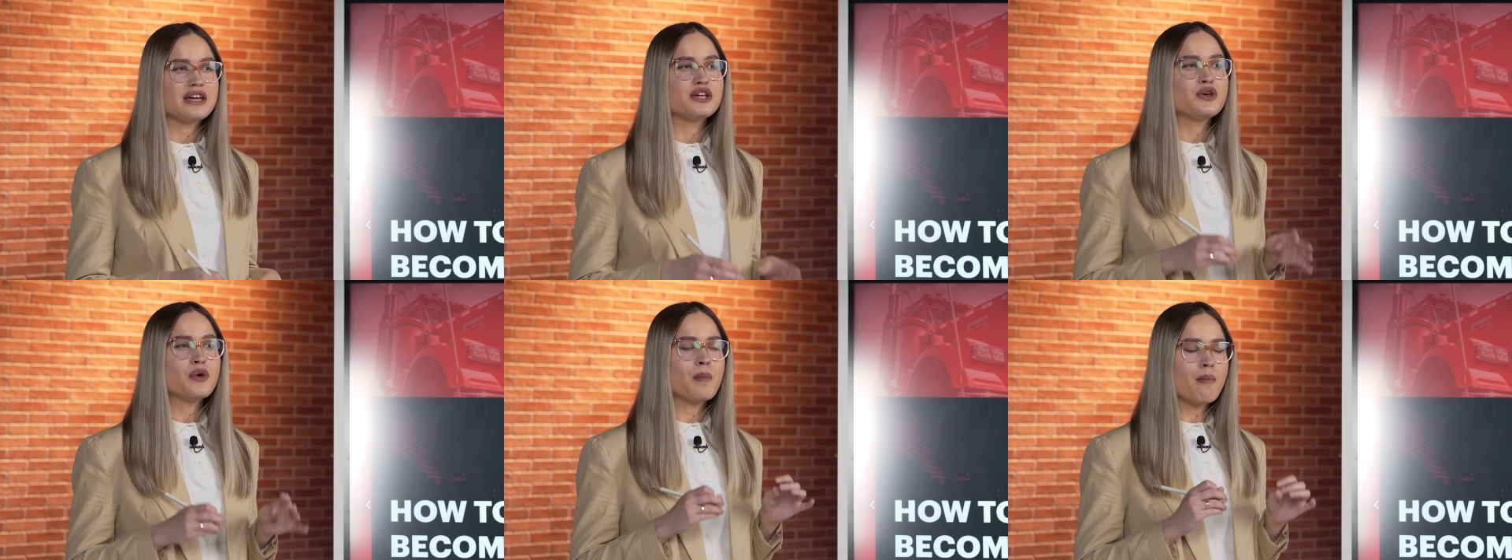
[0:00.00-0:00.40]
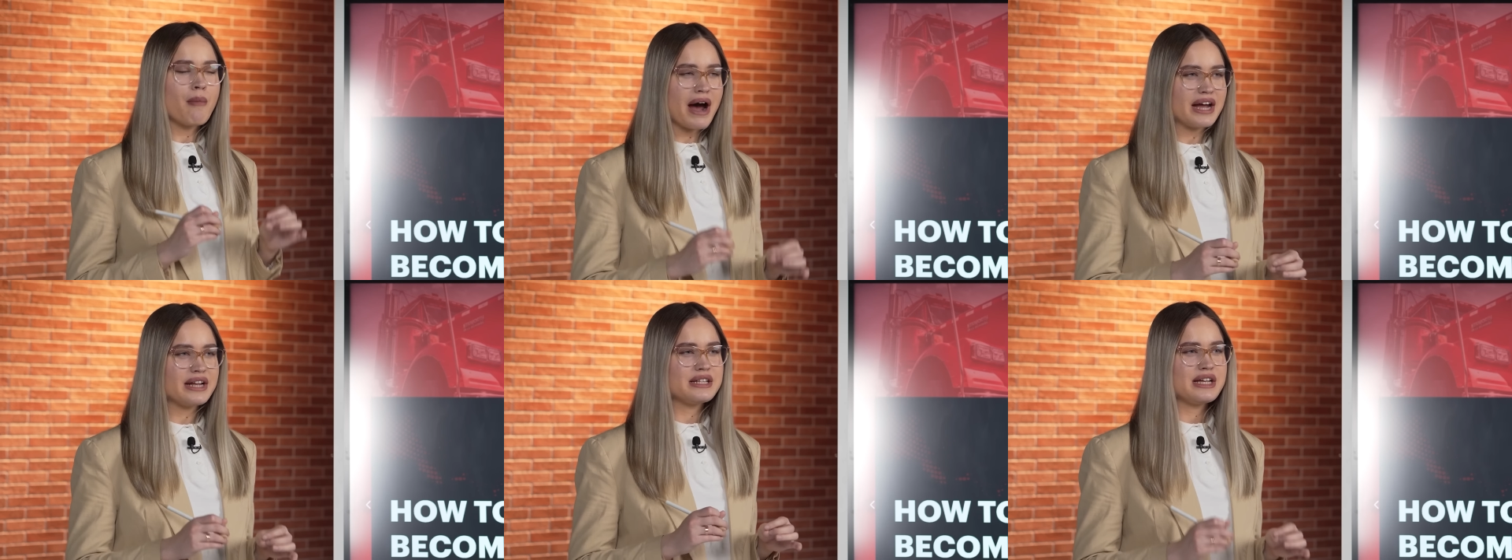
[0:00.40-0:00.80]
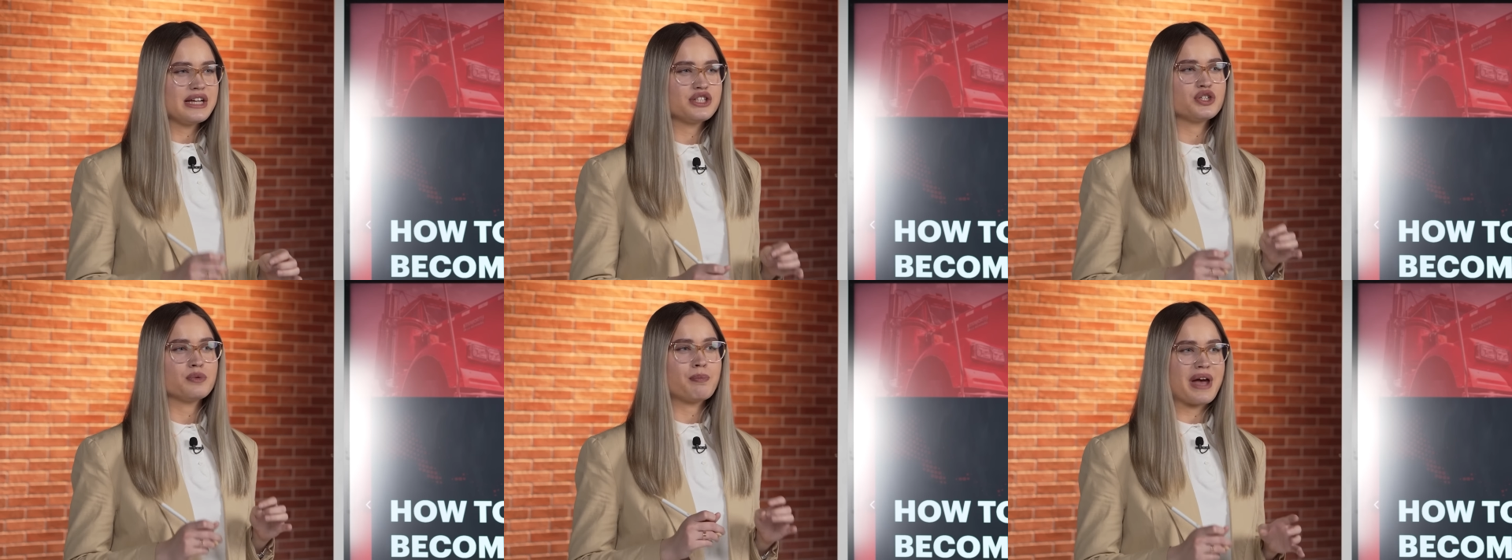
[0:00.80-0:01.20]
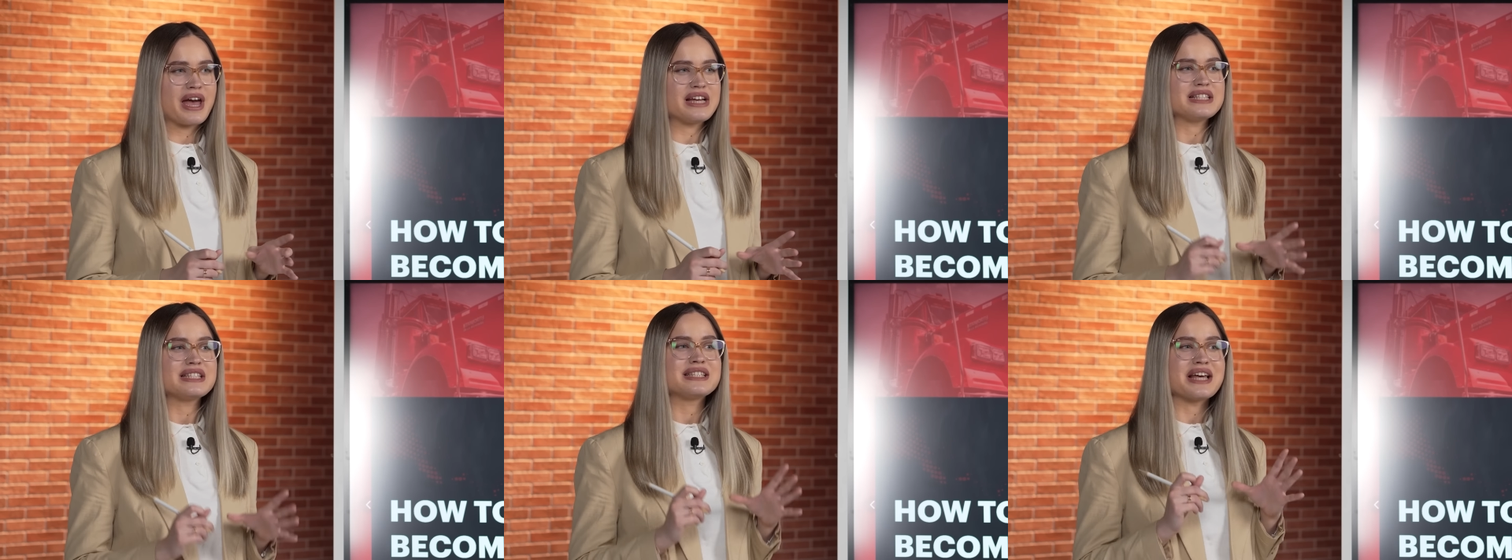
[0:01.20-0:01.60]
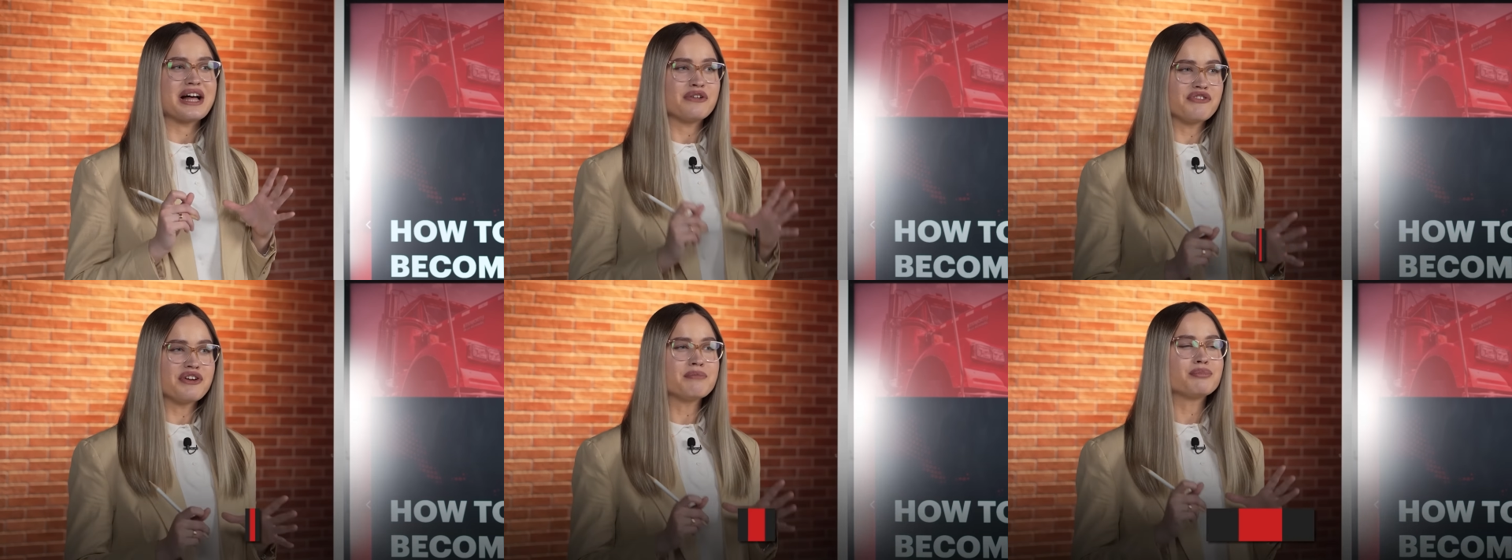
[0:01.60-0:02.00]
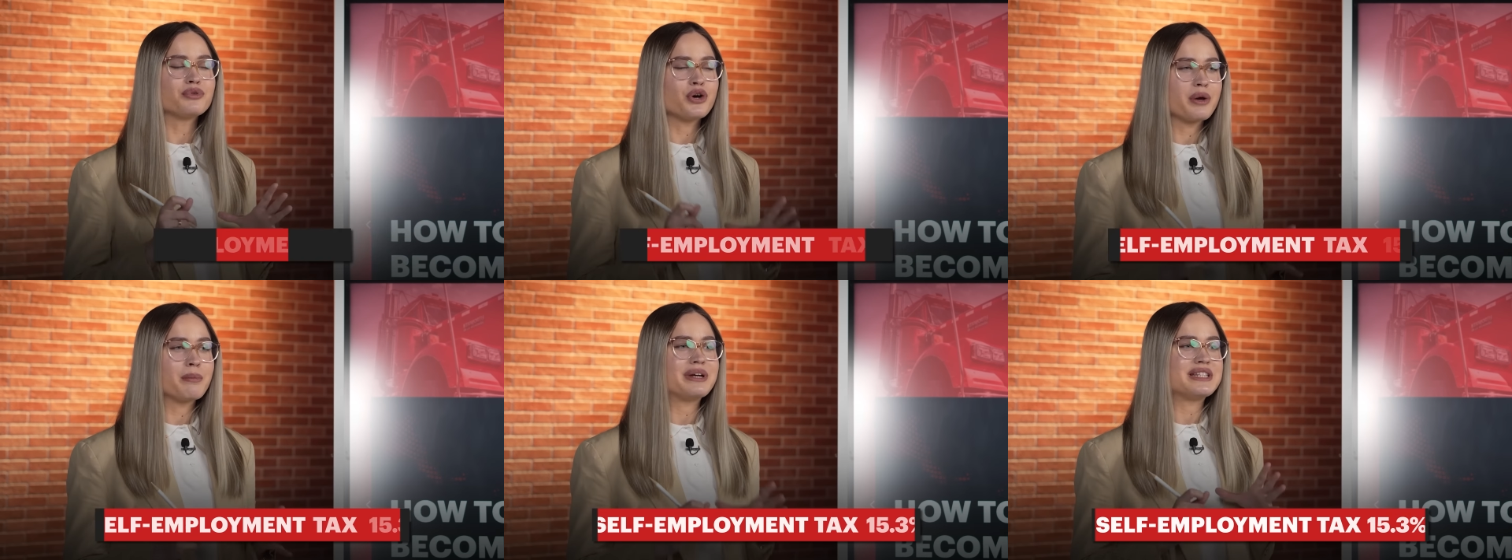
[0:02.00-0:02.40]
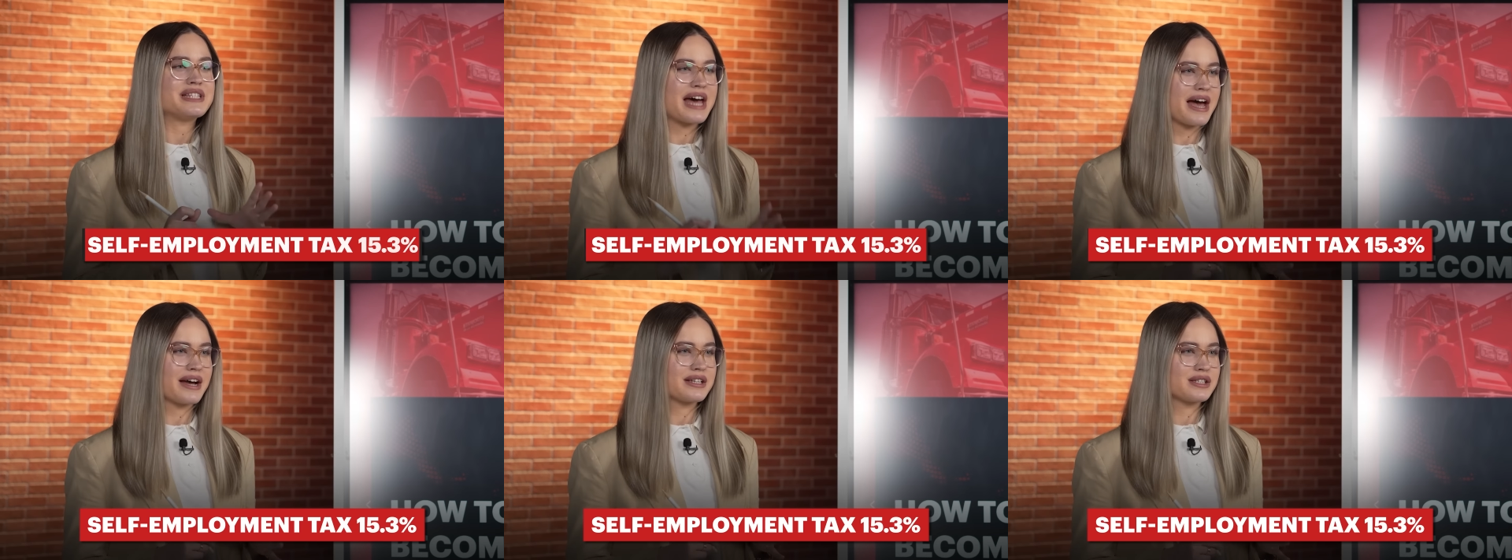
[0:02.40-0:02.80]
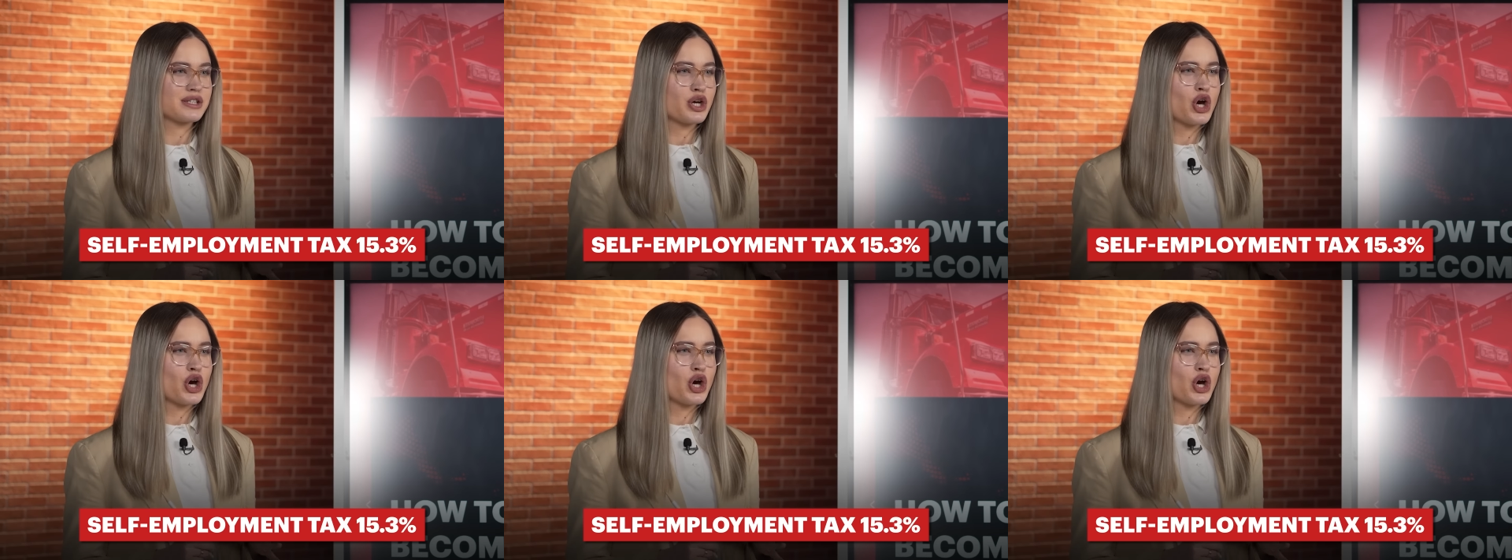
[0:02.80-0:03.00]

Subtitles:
you might need to pay self-employment tax,